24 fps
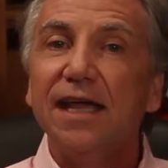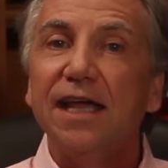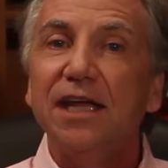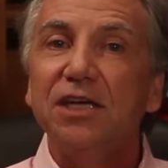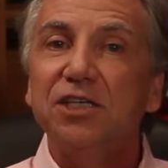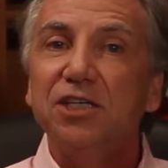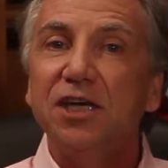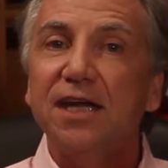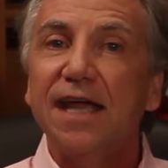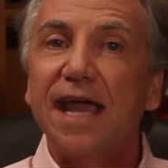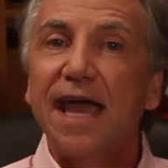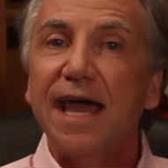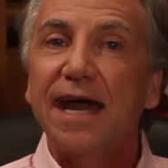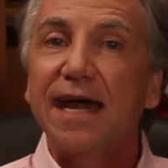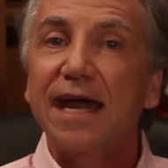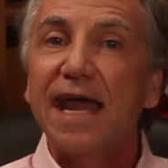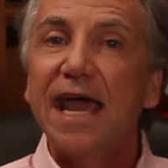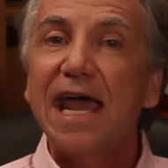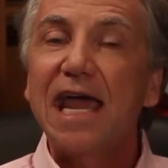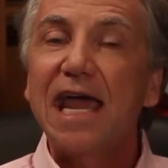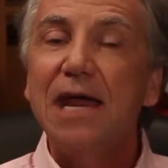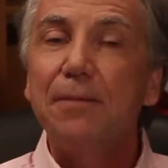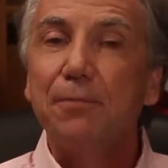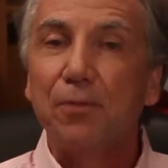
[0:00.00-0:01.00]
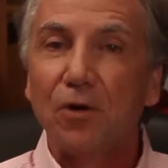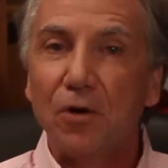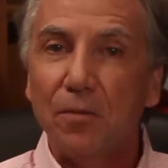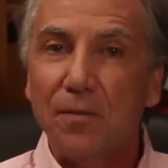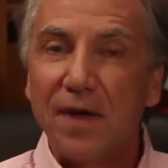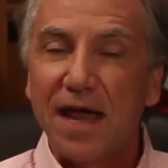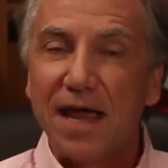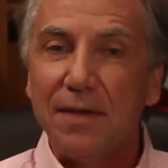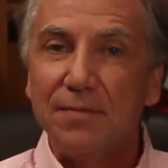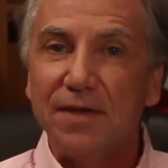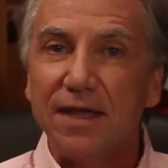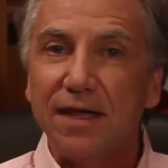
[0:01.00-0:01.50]
and she had an April
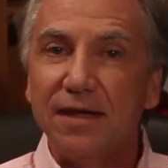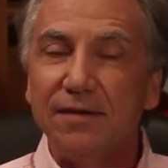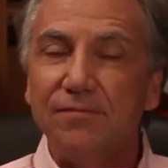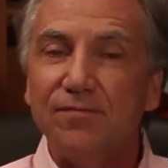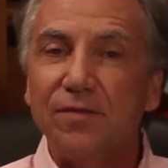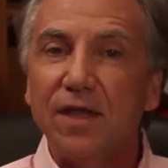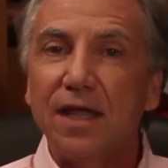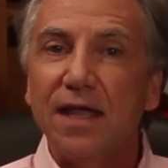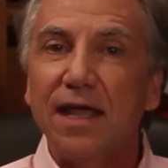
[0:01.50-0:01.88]
baby.